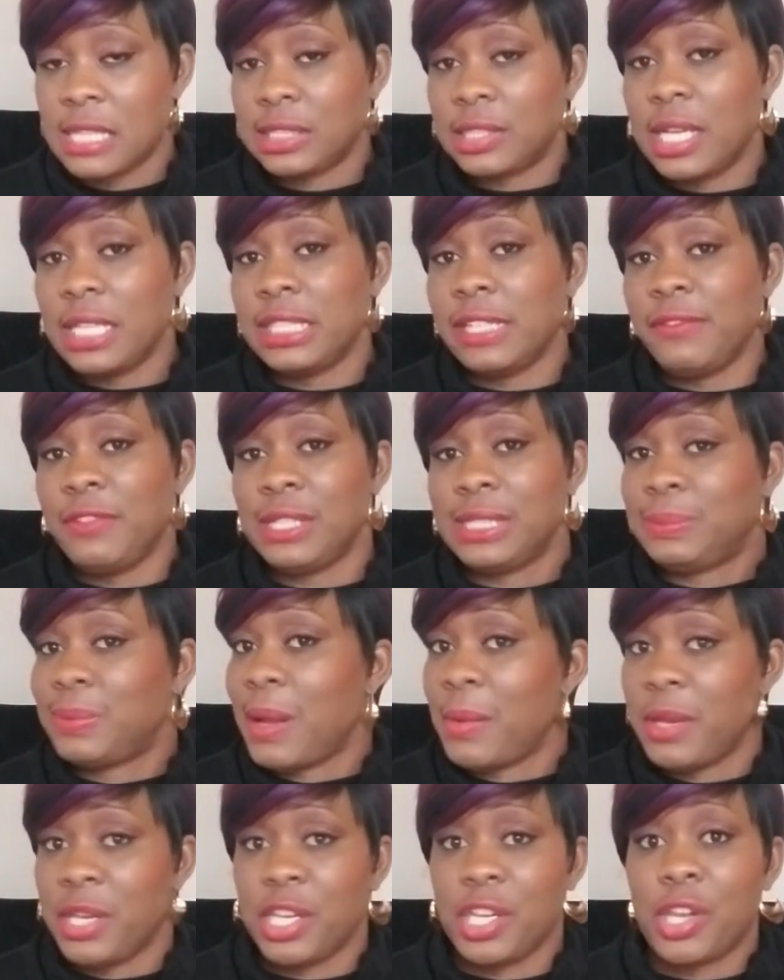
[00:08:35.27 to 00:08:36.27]
So interview is
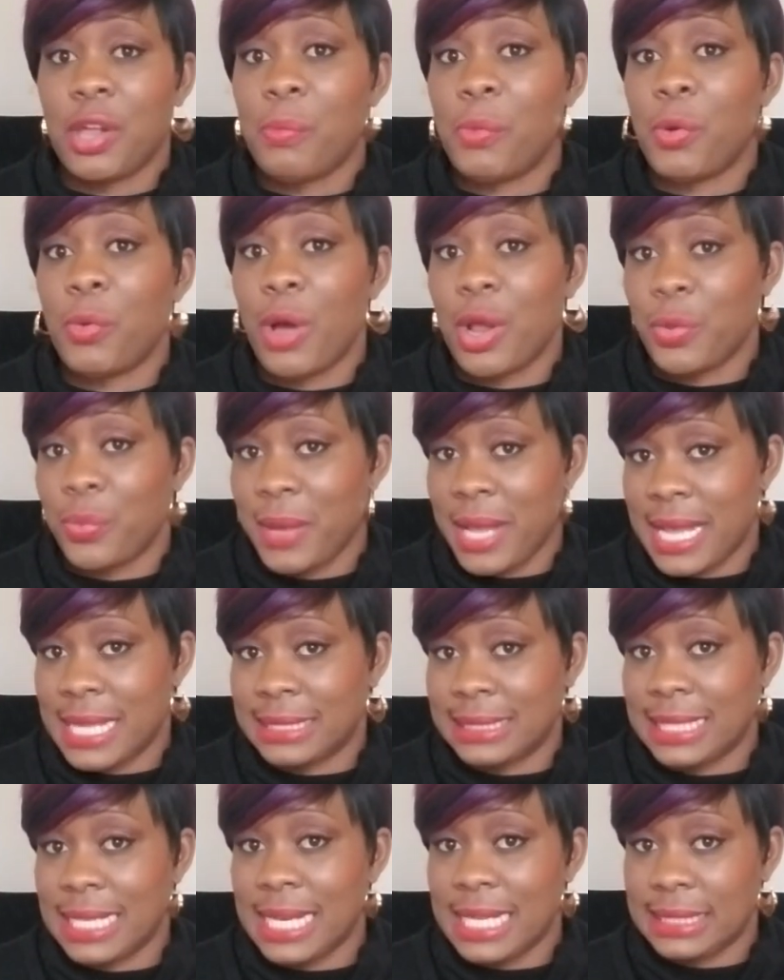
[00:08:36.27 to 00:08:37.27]
probably the number one way
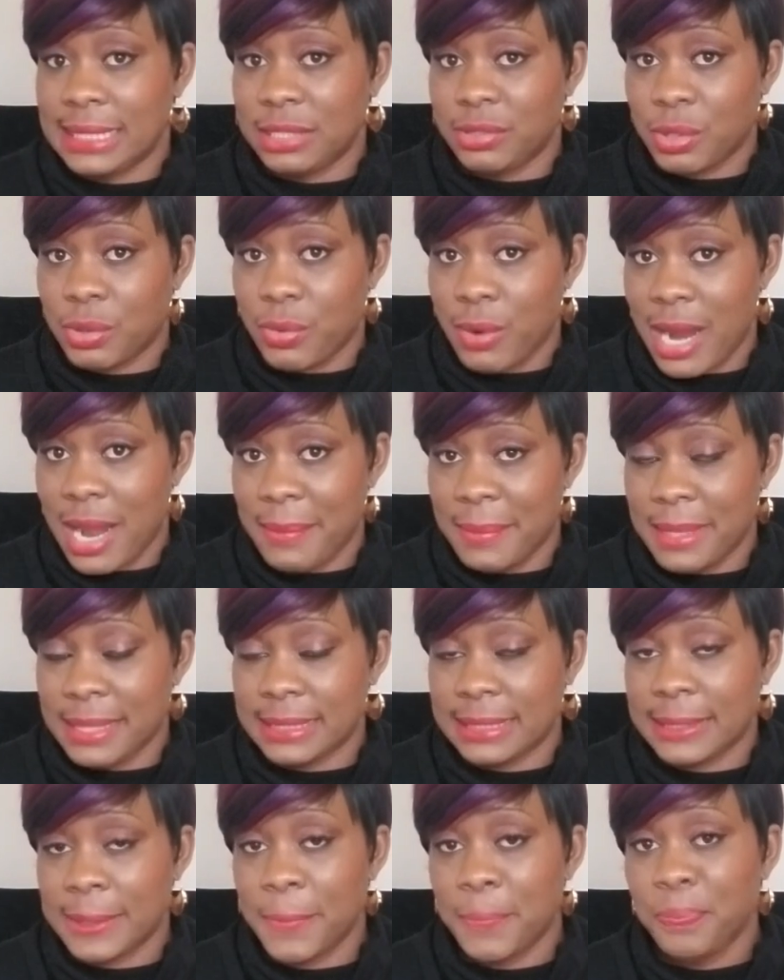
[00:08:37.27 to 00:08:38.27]
to elicit
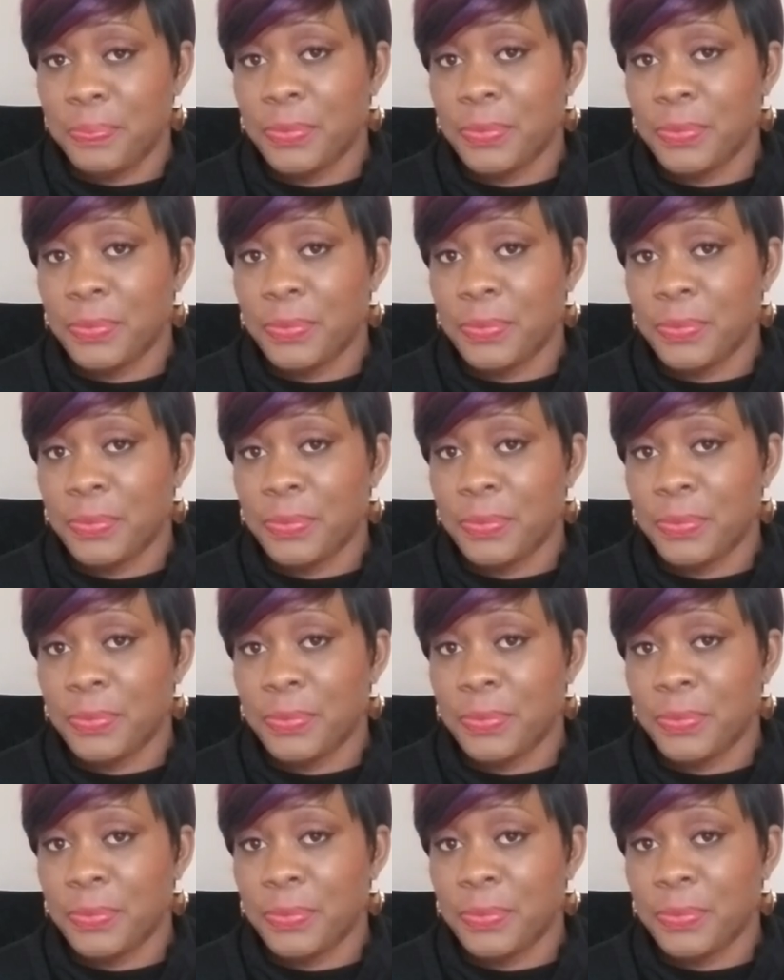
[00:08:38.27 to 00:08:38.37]
requirements.